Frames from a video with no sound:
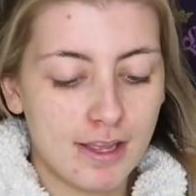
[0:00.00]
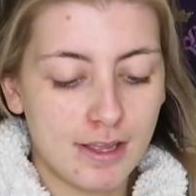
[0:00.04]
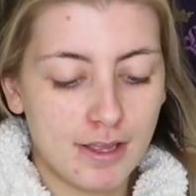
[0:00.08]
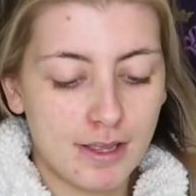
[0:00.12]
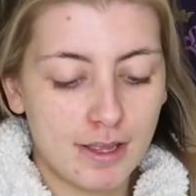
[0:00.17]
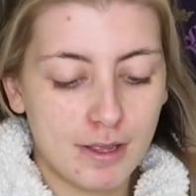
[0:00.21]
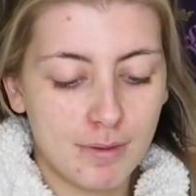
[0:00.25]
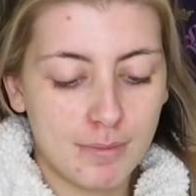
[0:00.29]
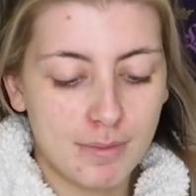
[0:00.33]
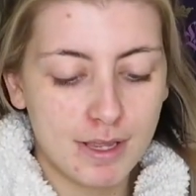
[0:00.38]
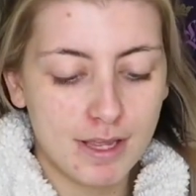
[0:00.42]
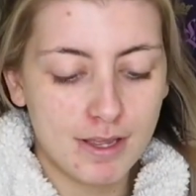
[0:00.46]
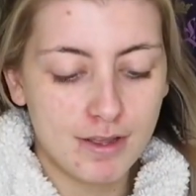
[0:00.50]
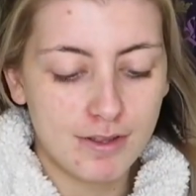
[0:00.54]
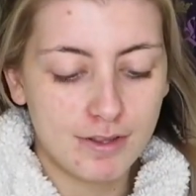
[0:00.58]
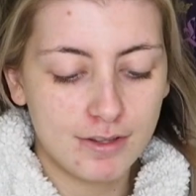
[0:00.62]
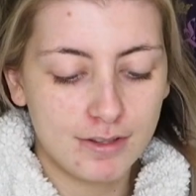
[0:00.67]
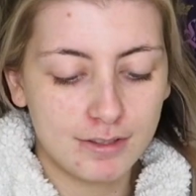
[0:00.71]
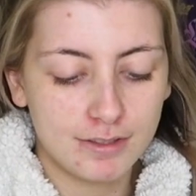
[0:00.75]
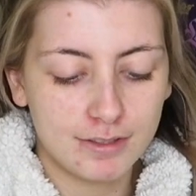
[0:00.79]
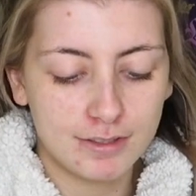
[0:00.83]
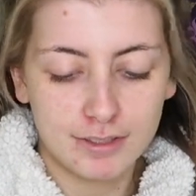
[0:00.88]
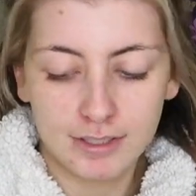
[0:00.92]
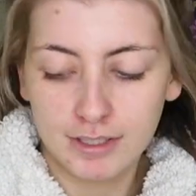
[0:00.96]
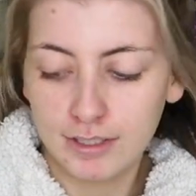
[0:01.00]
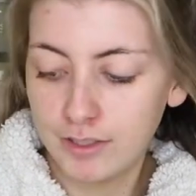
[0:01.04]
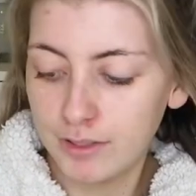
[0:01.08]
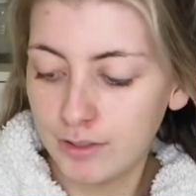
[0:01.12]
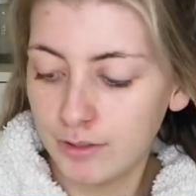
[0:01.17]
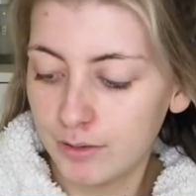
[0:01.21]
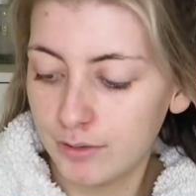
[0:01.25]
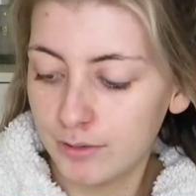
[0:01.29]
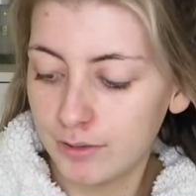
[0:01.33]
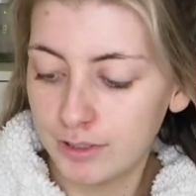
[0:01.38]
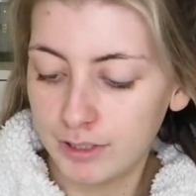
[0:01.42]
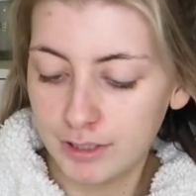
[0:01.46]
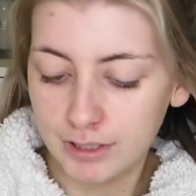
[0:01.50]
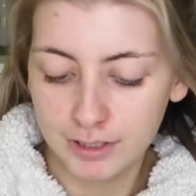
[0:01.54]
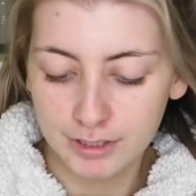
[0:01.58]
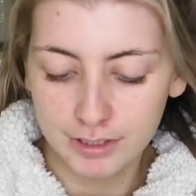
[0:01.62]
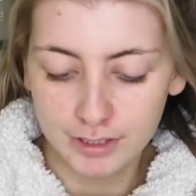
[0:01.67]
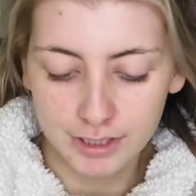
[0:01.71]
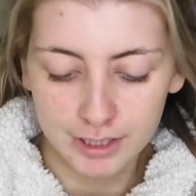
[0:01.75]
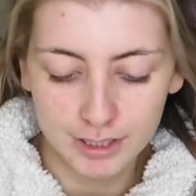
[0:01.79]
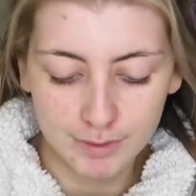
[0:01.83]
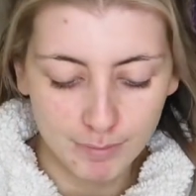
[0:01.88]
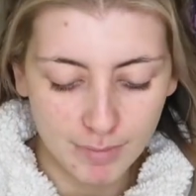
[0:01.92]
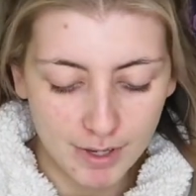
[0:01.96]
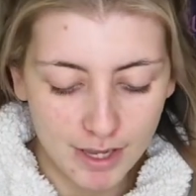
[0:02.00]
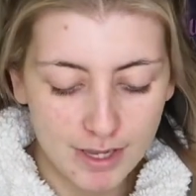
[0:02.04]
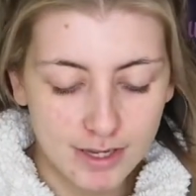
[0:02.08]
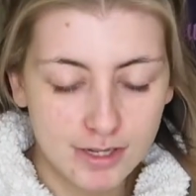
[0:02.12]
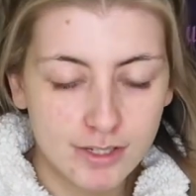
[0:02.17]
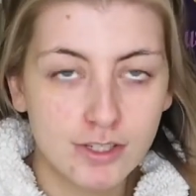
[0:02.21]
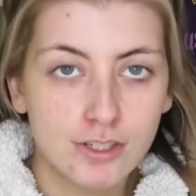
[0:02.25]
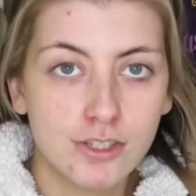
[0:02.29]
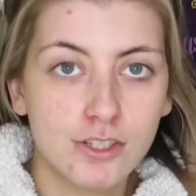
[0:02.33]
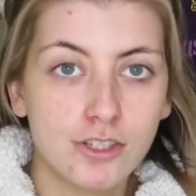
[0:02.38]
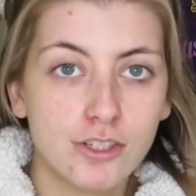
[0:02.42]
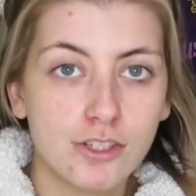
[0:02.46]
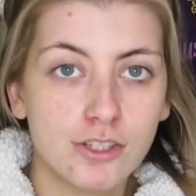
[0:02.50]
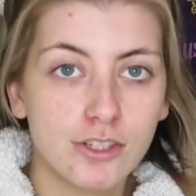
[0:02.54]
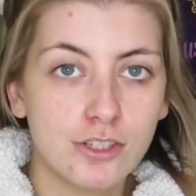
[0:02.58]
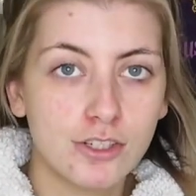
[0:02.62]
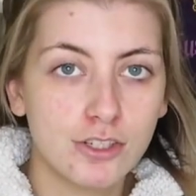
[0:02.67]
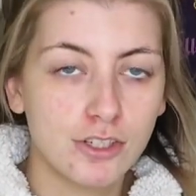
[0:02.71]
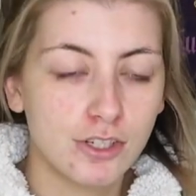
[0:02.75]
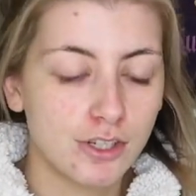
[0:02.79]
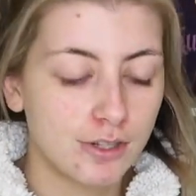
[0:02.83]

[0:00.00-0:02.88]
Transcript: a bit onto the sponge.